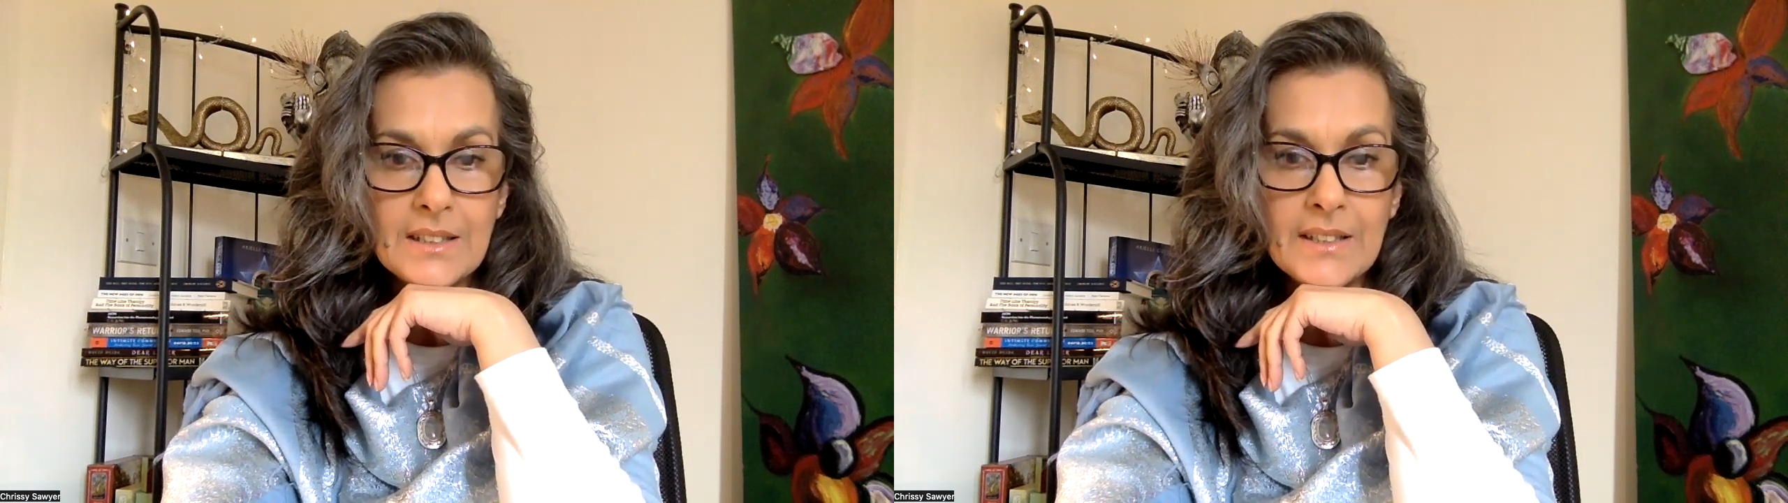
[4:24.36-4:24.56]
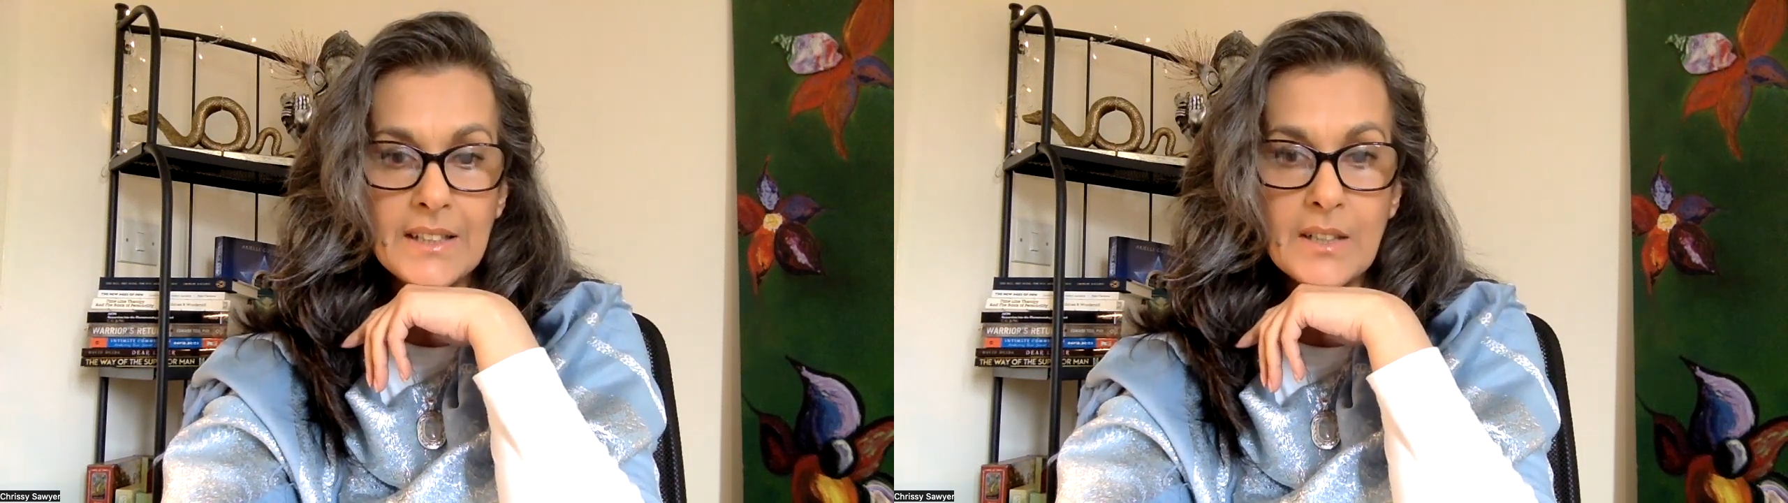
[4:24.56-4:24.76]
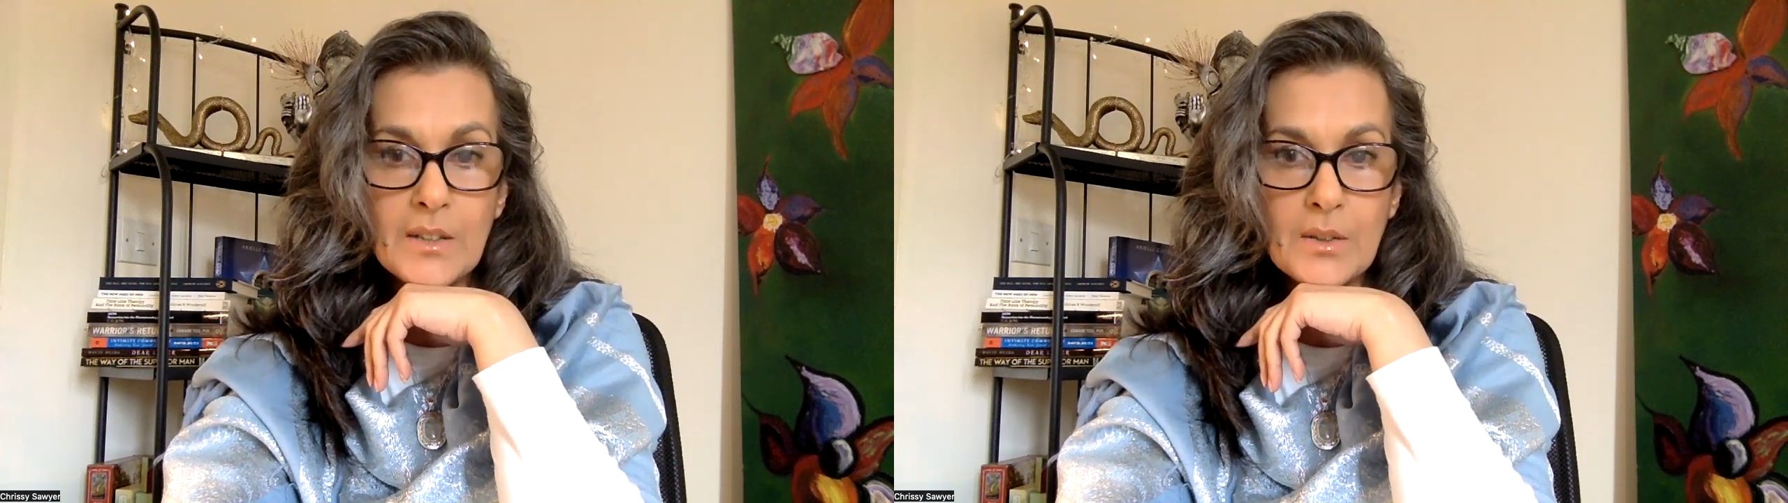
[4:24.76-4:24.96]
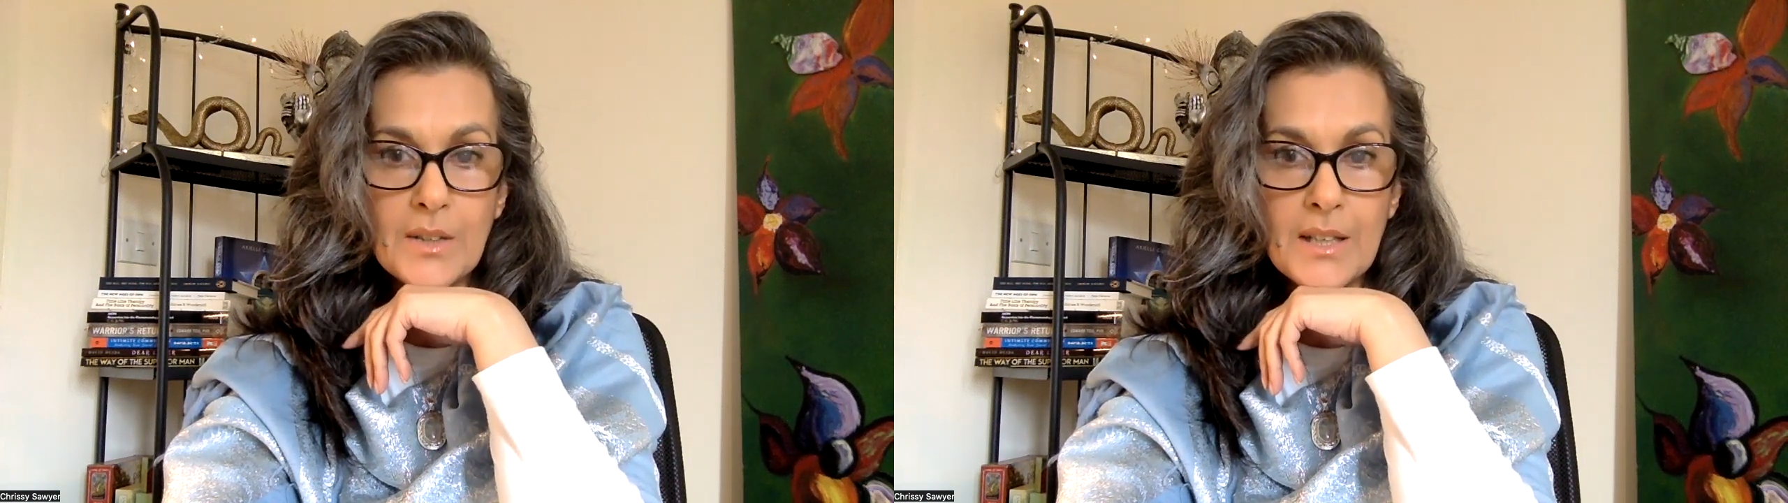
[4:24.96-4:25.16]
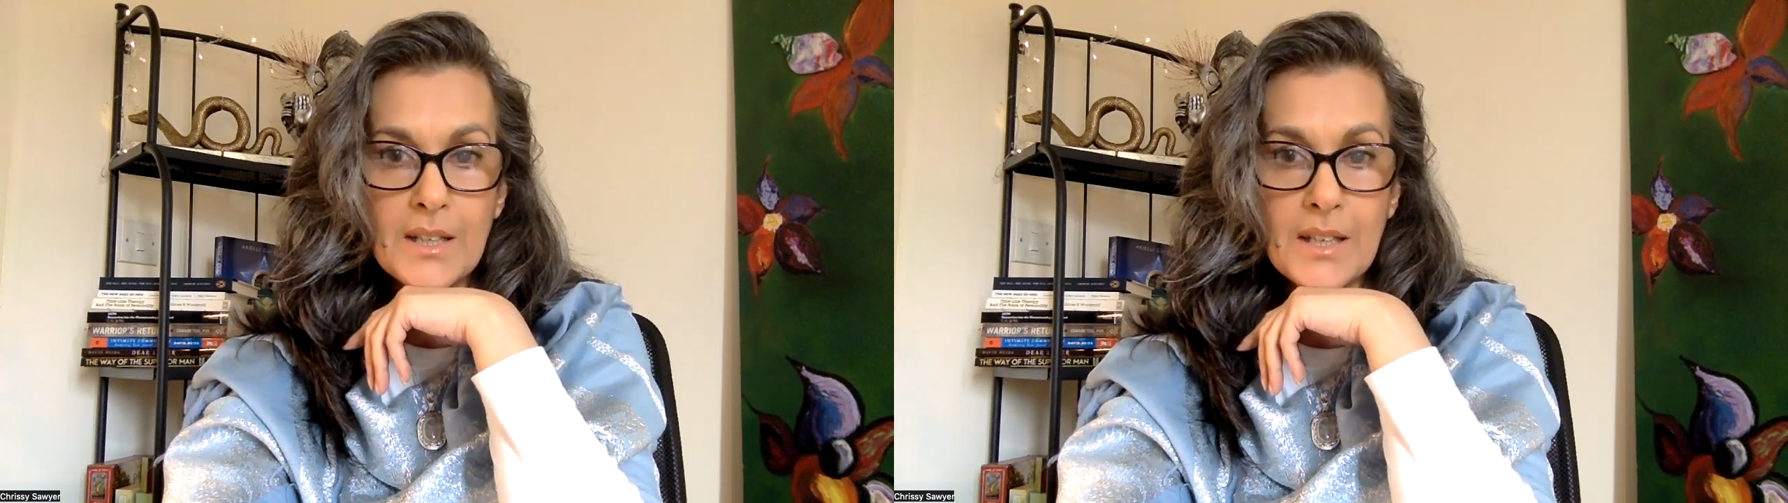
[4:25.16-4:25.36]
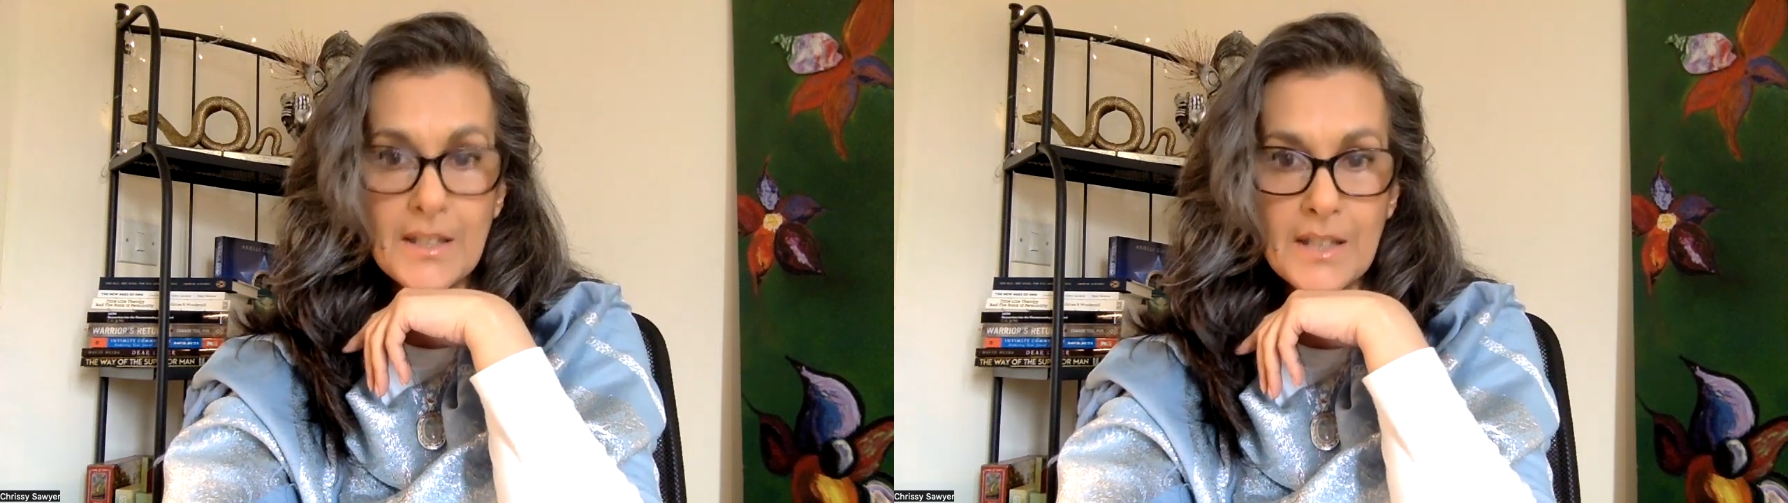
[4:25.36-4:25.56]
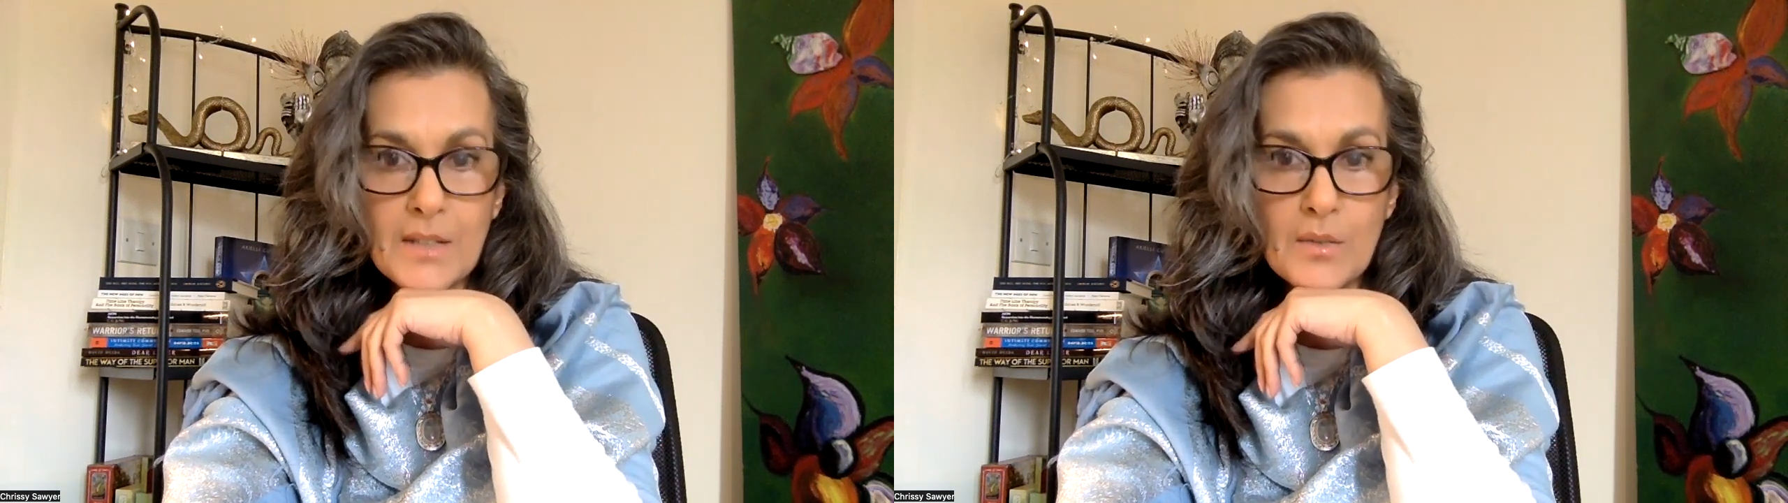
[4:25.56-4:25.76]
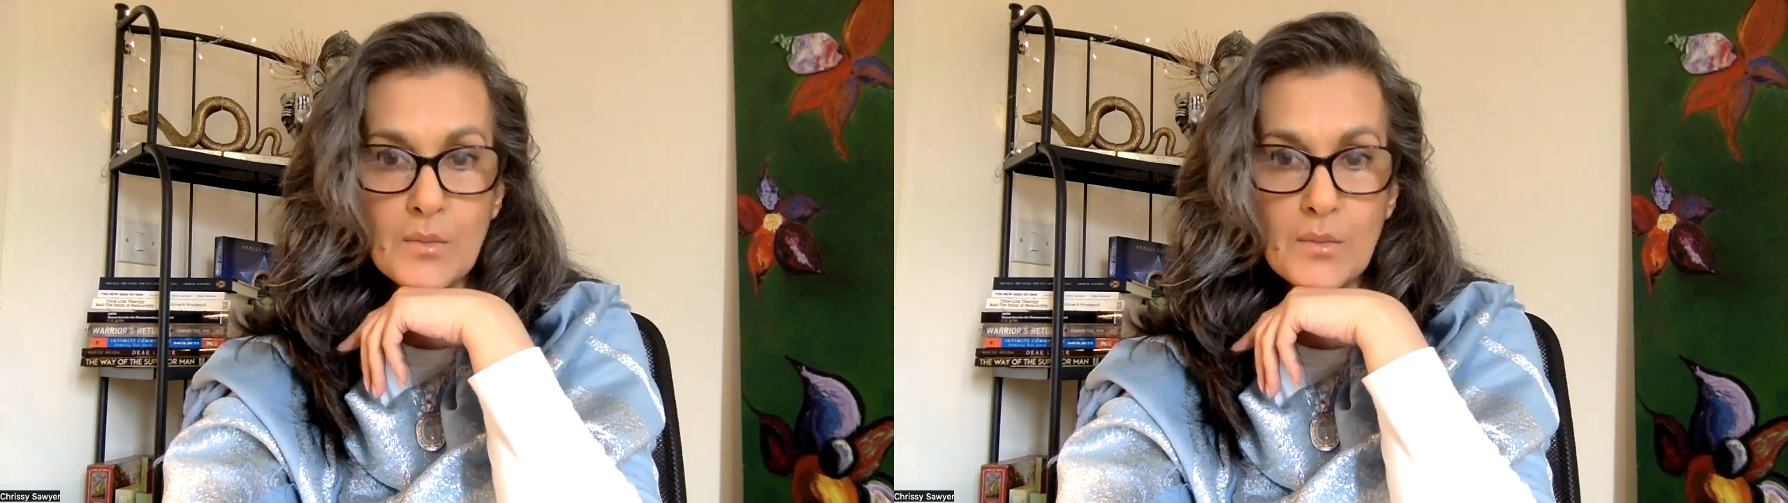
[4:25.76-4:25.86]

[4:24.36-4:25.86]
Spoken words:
And then it will